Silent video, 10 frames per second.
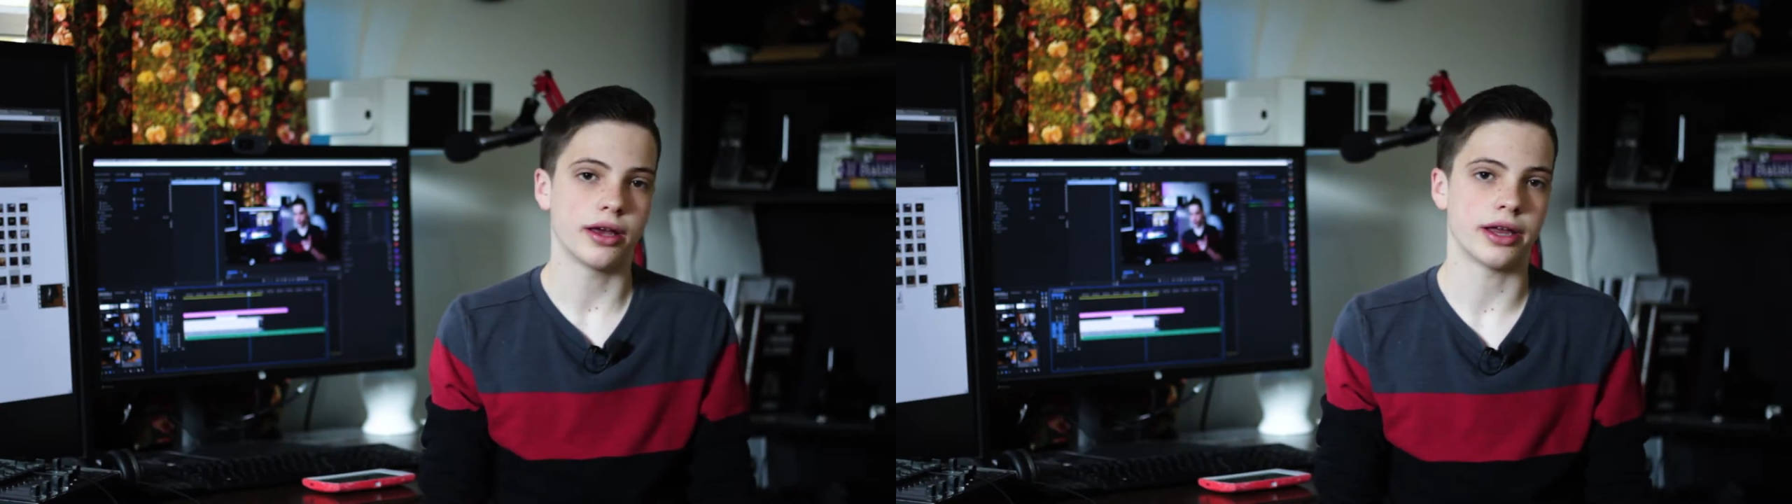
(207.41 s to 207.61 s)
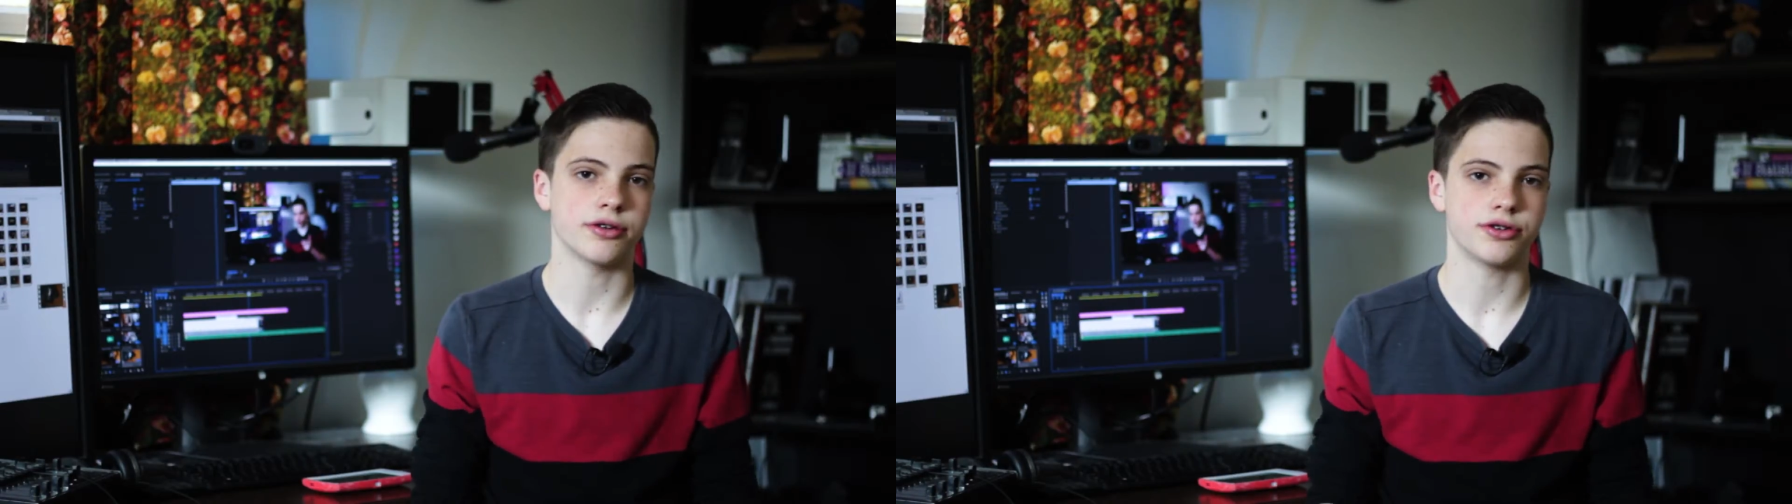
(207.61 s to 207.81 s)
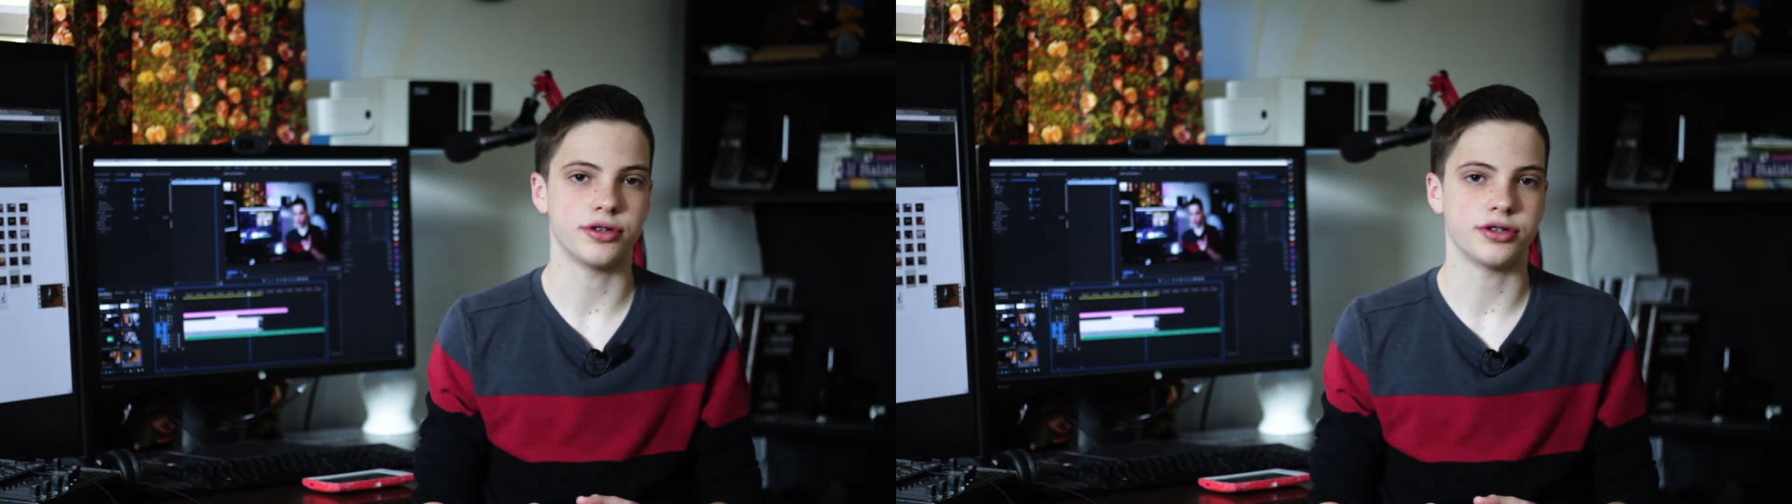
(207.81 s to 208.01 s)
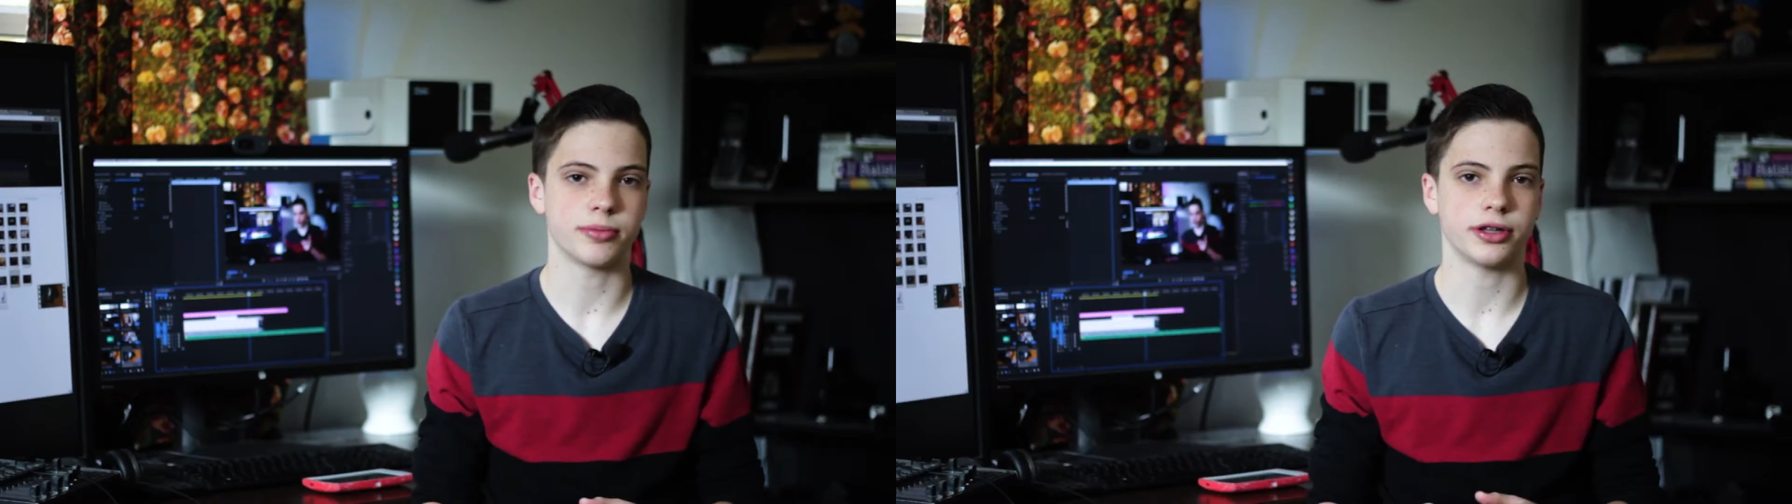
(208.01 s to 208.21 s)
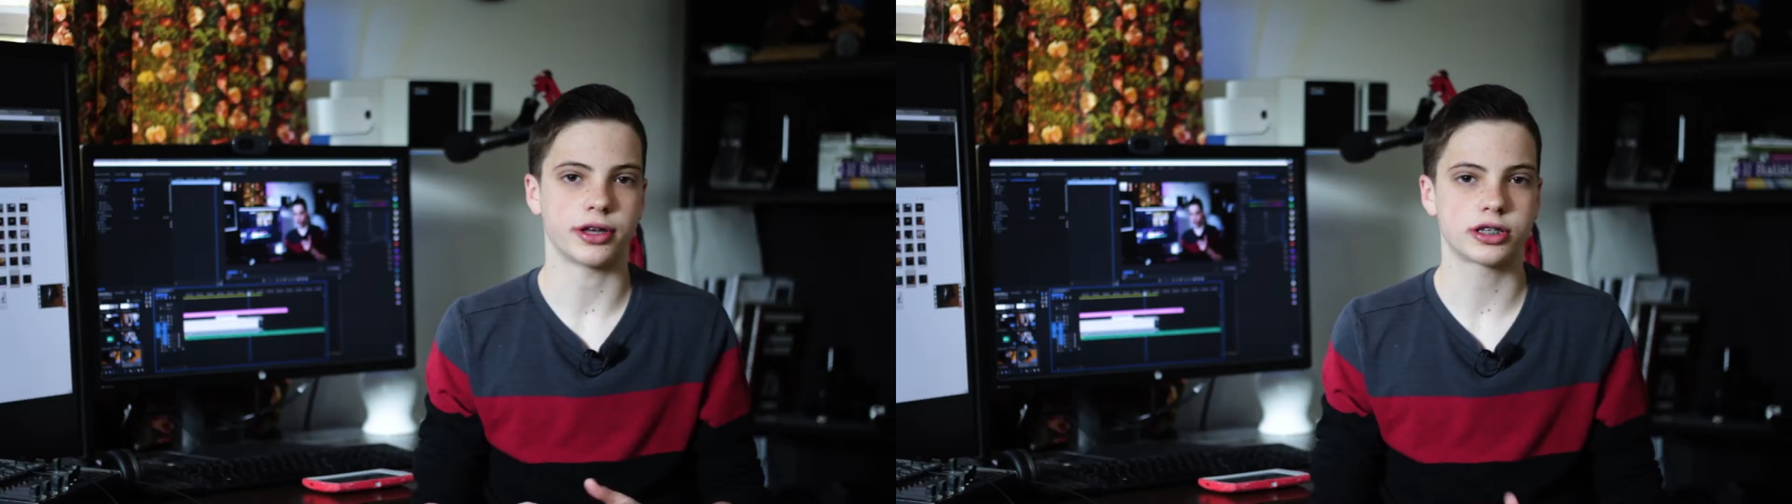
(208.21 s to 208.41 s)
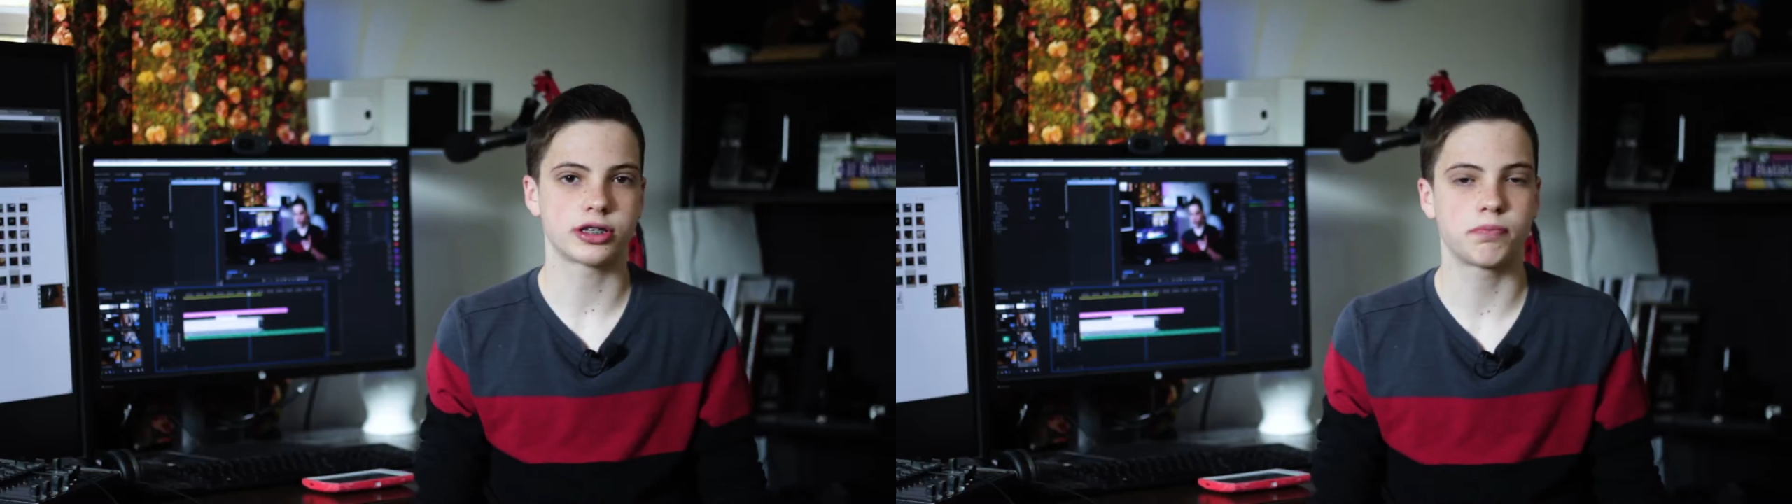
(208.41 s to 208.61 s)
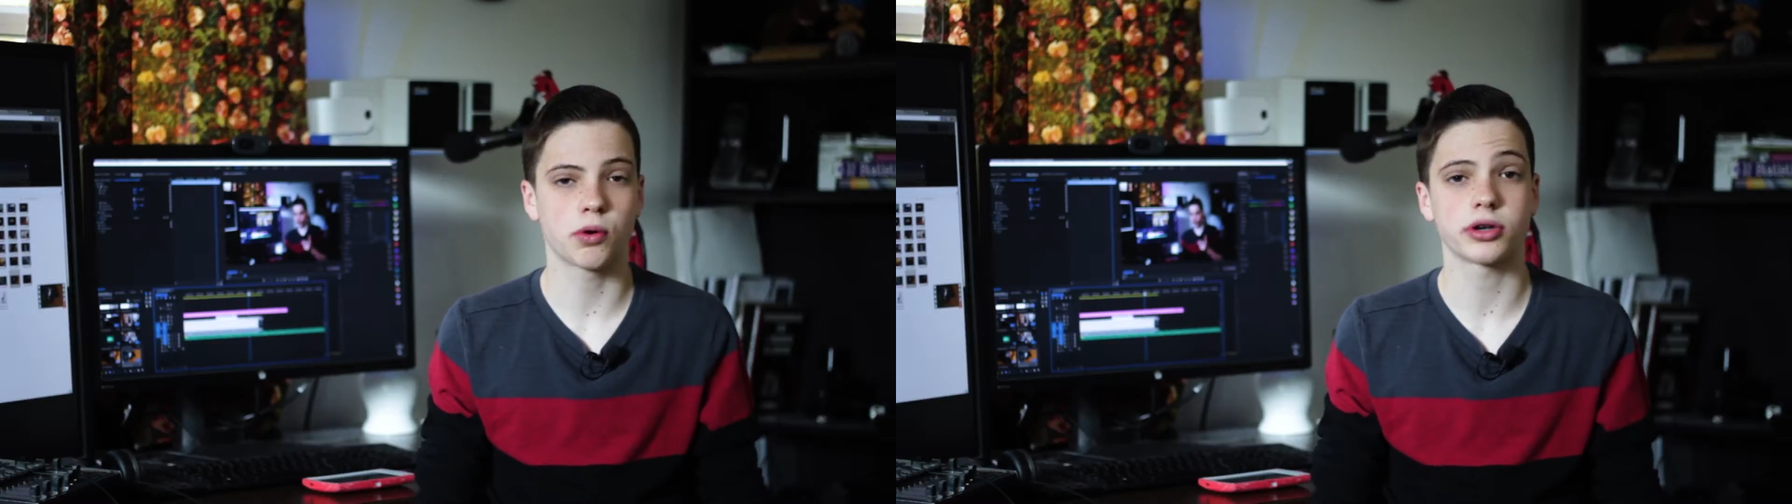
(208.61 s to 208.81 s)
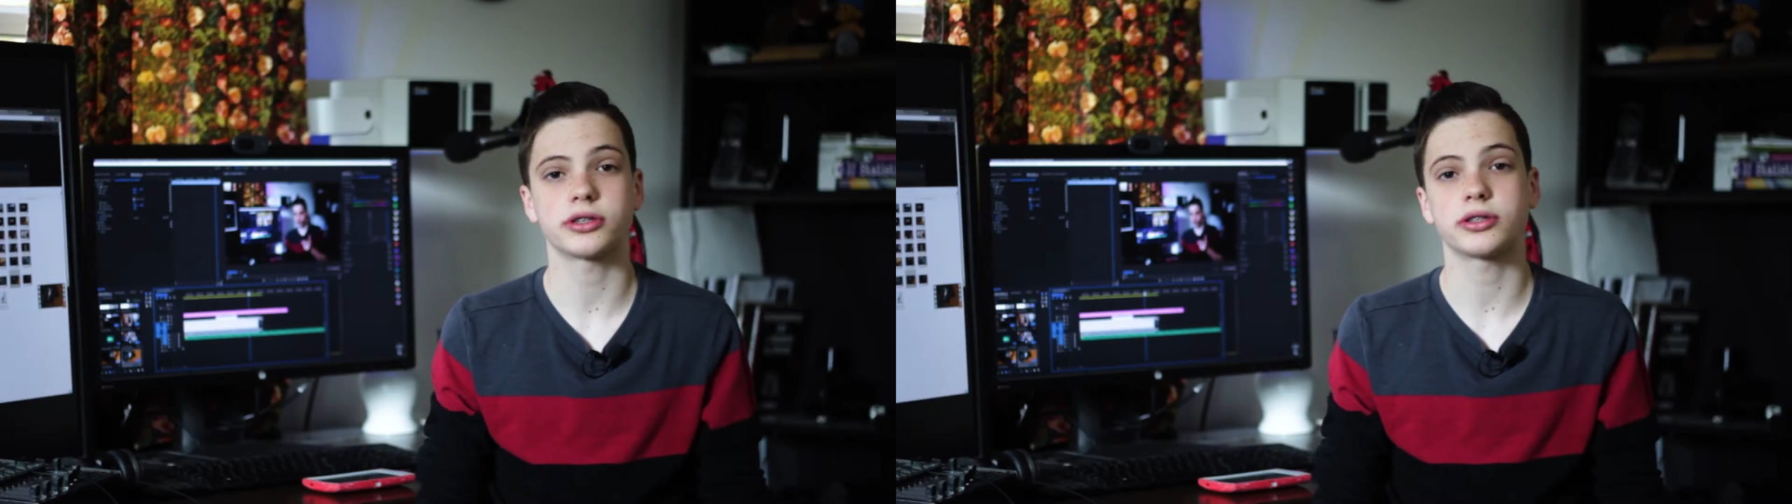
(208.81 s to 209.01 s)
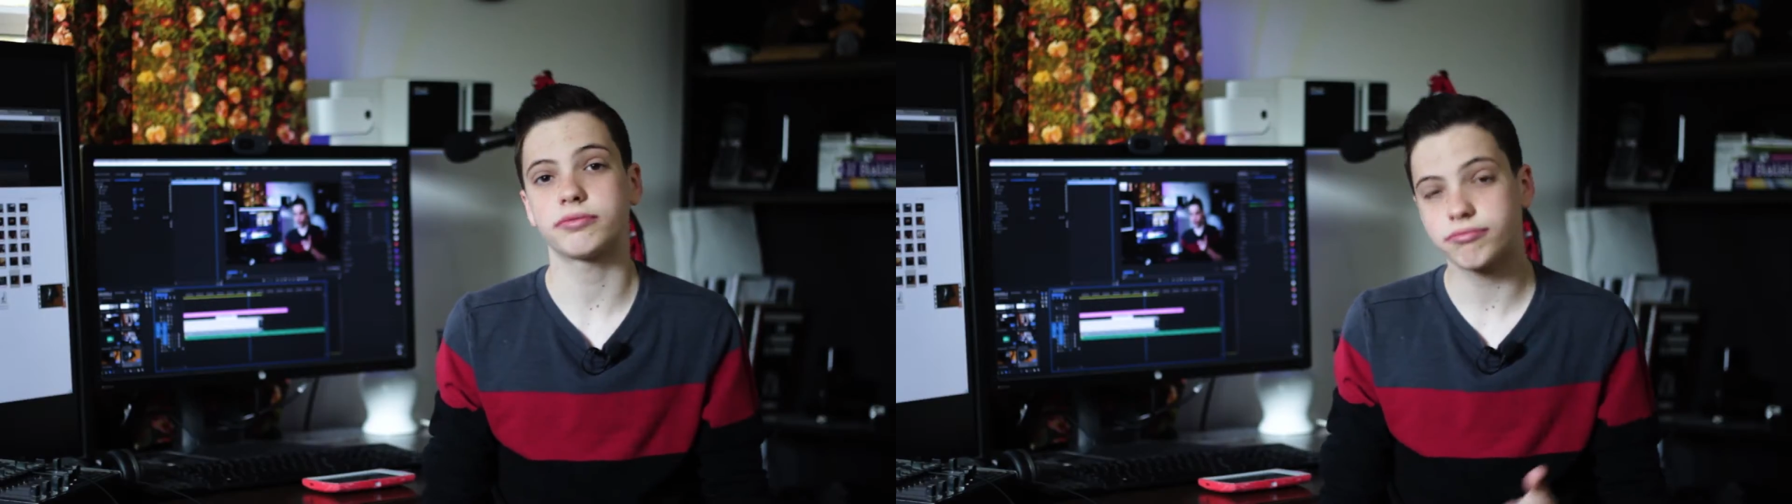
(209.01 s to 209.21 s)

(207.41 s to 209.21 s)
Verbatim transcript: and you're shooting something like sports,